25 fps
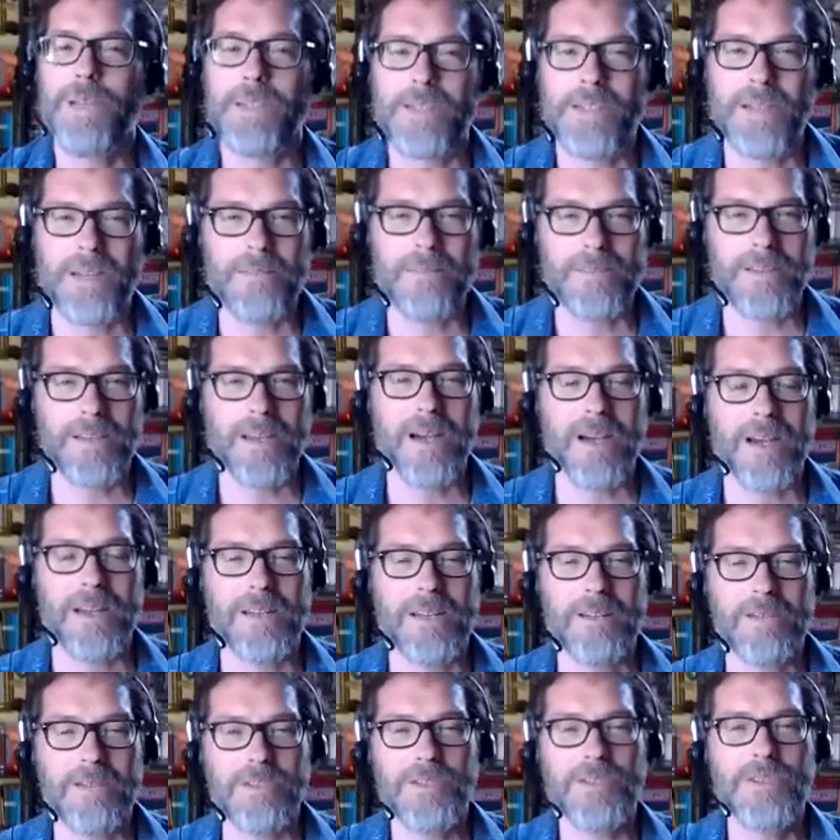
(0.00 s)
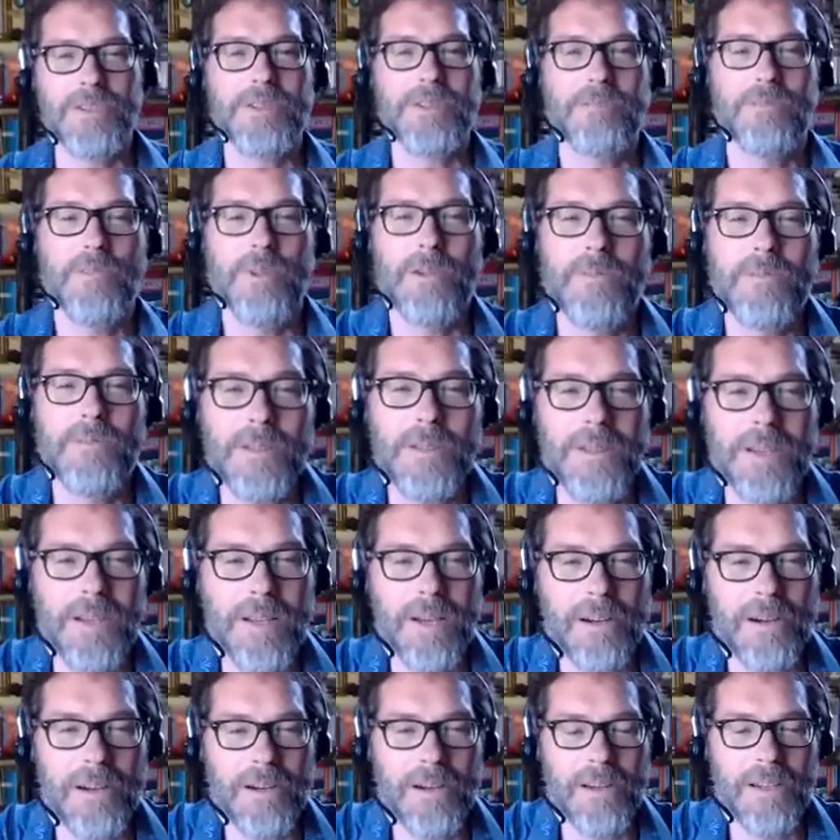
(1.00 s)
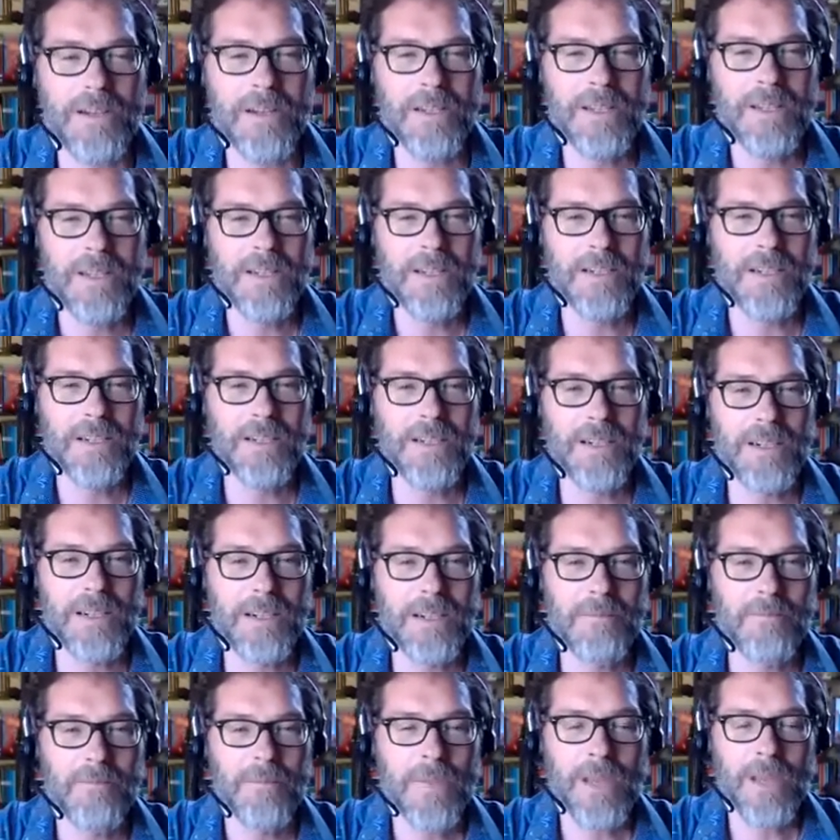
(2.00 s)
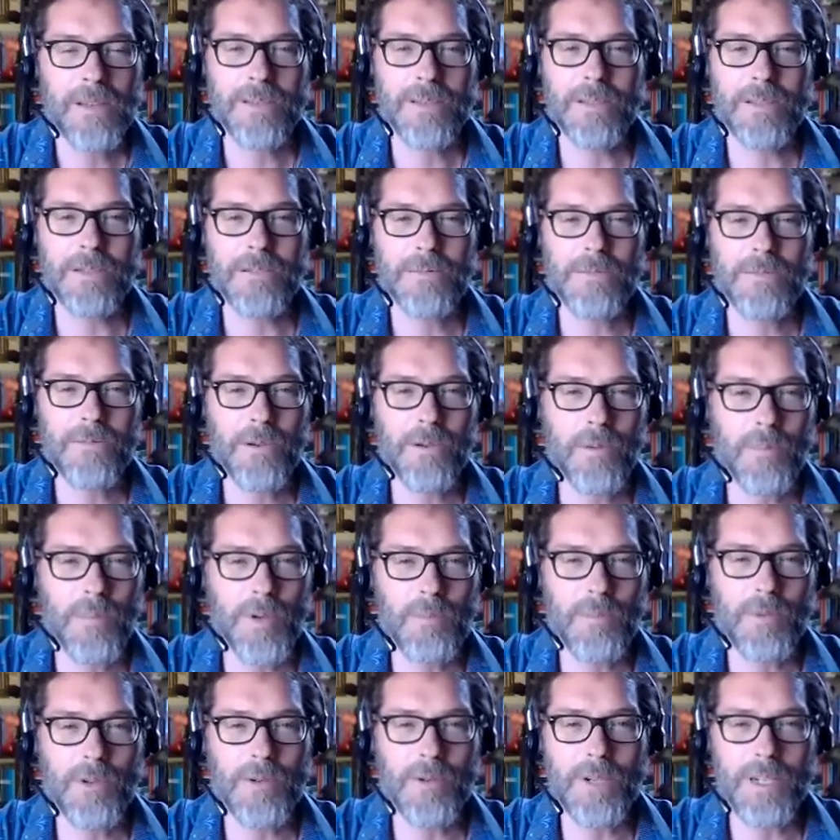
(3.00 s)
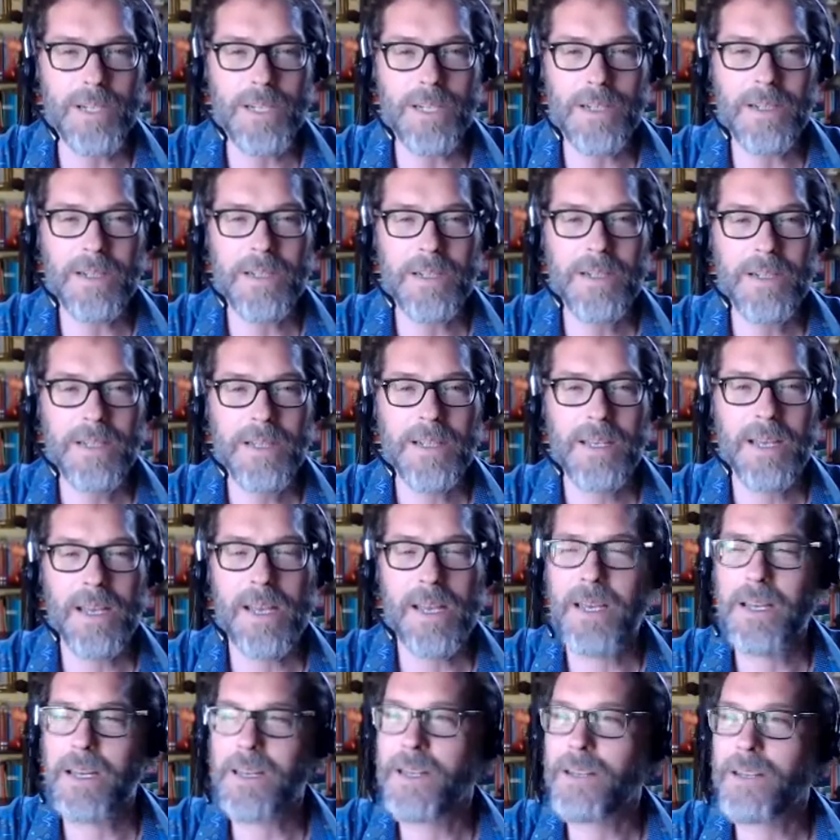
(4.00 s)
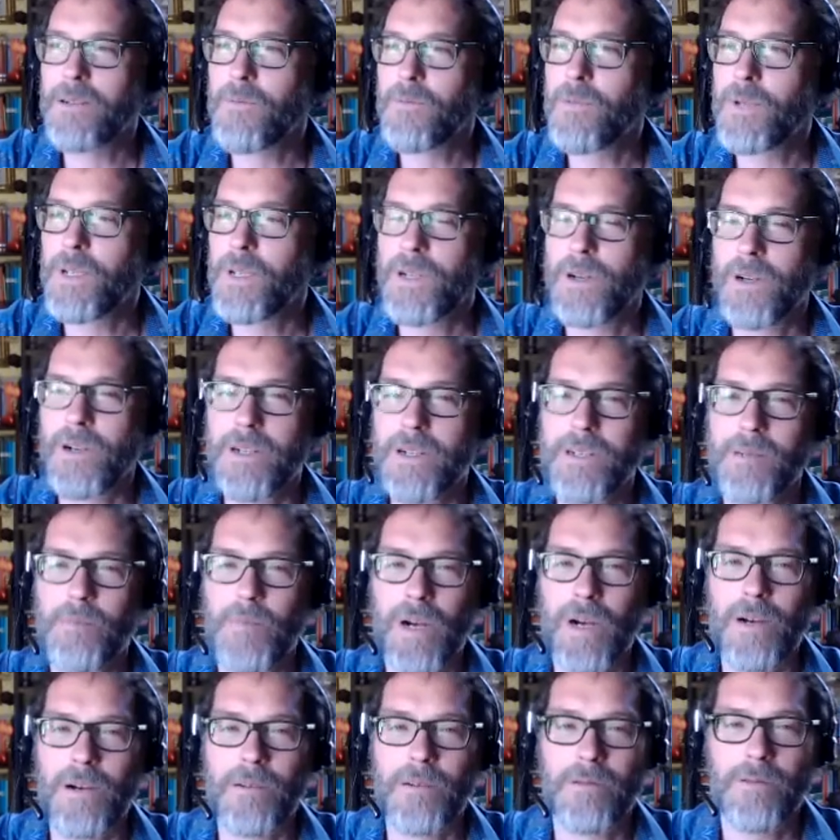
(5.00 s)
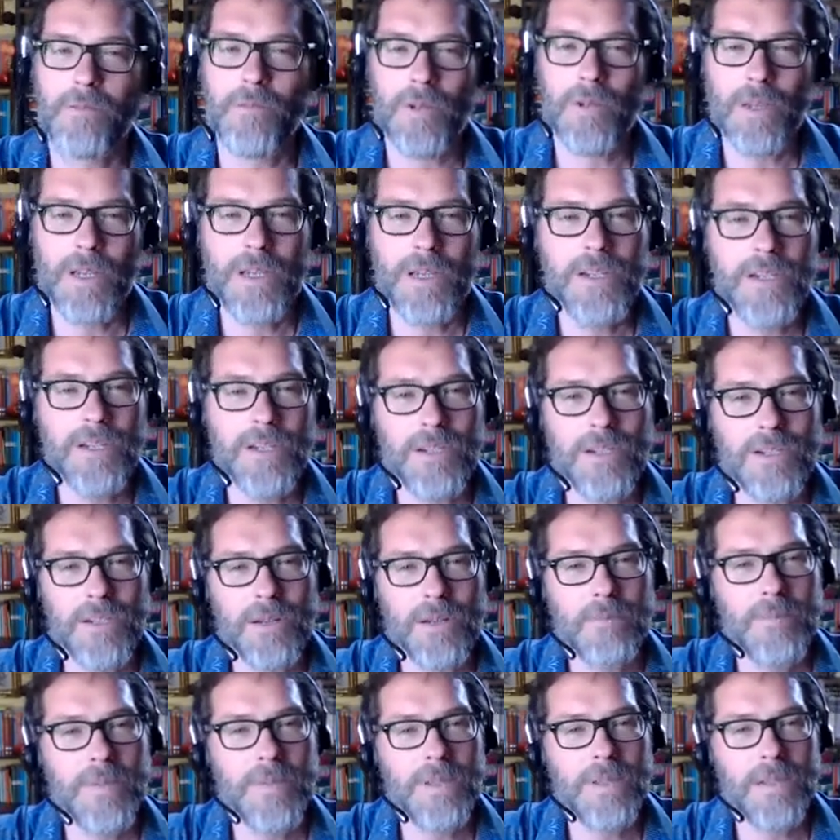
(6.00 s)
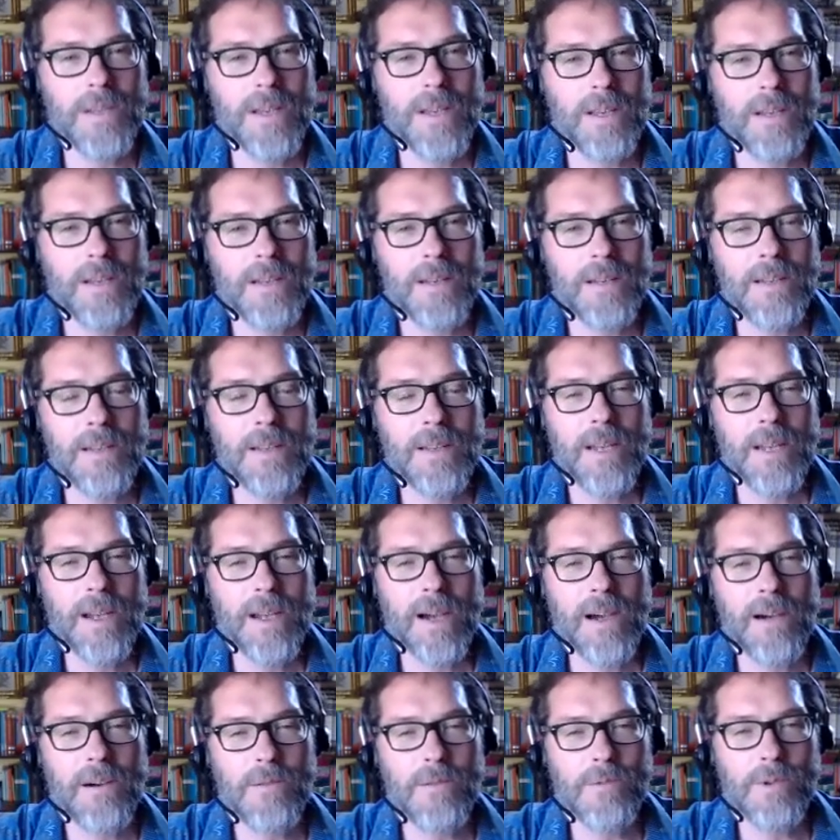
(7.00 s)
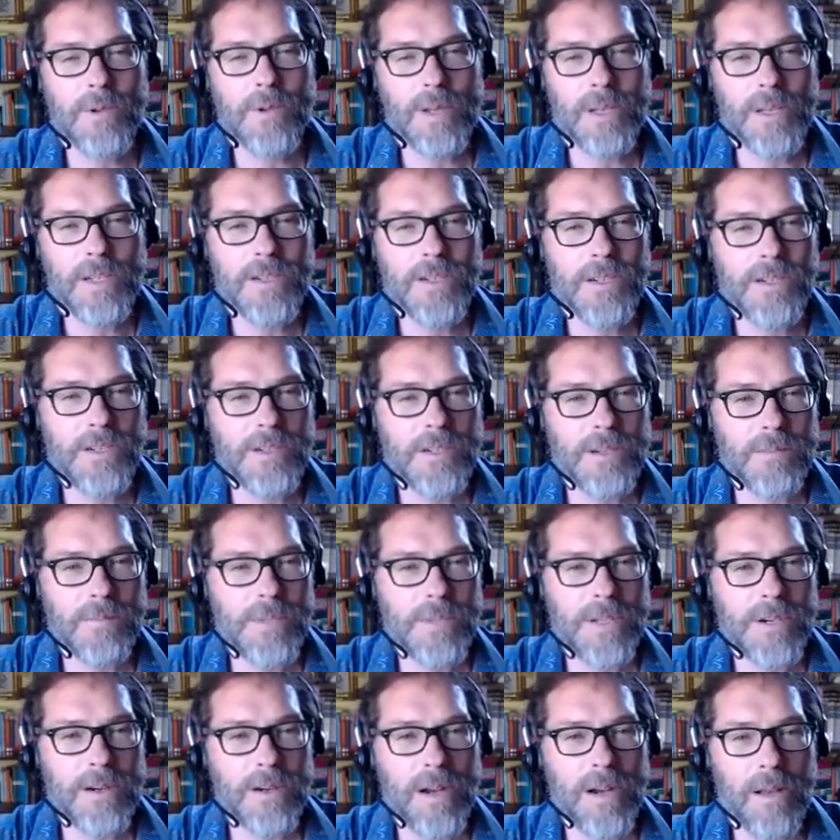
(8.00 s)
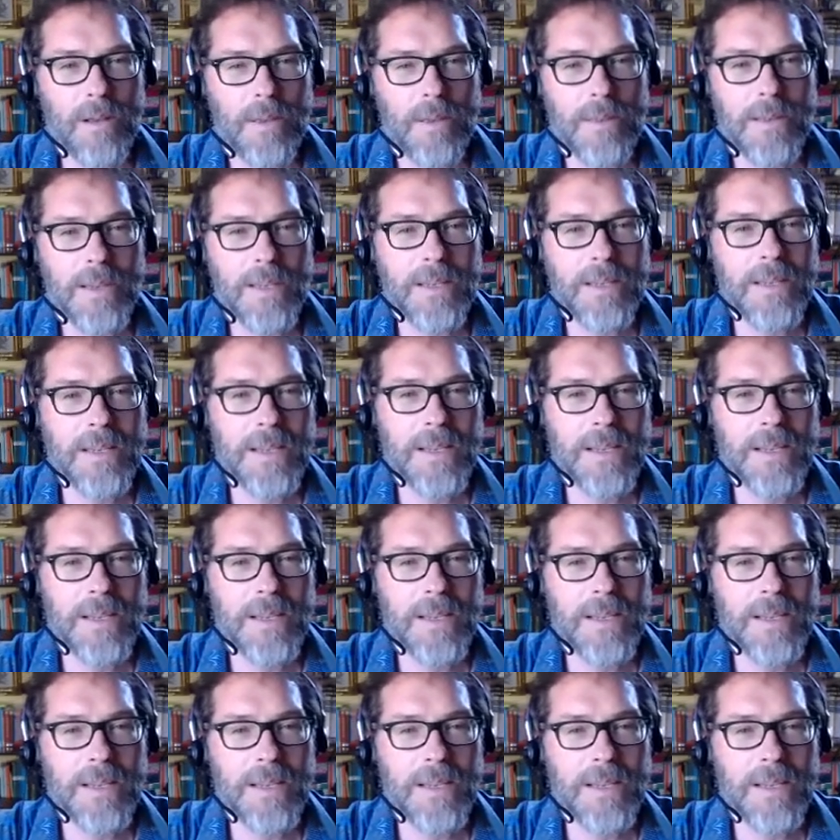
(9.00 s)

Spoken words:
tough guy who just moved to the area, you know, former Marine. And we talked about relationships and how relationships are healthy.